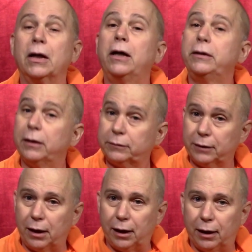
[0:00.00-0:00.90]

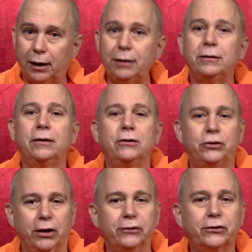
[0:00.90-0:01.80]
Yatha,
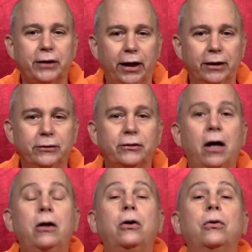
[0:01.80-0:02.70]
just as,
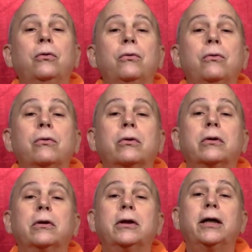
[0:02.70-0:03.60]

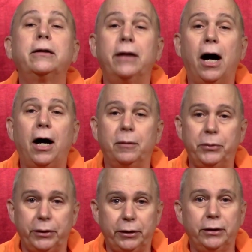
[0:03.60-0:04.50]
urna
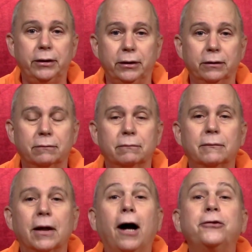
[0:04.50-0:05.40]
nabihi,
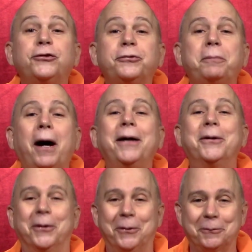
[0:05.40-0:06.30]
a
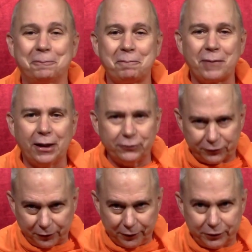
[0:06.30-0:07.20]
spider,
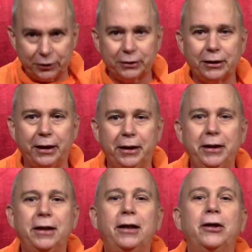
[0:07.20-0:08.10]

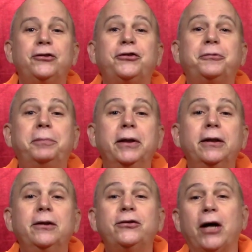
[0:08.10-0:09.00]
srijate,
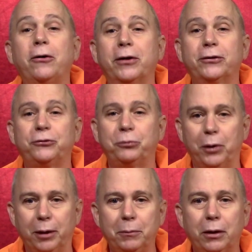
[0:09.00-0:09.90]
spins out its
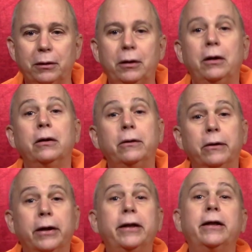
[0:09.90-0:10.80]
web,
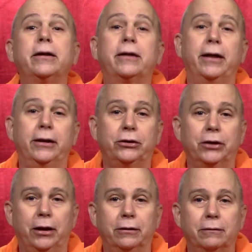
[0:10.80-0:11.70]

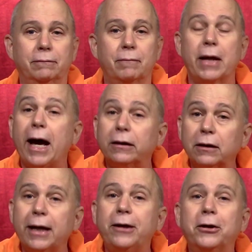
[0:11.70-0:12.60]
grinatecha, and
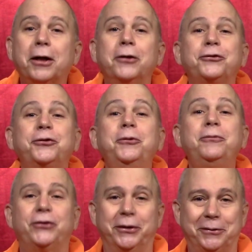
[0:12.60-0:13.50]
later
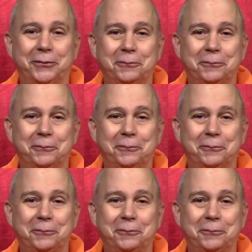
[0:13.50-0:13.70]
consumes it.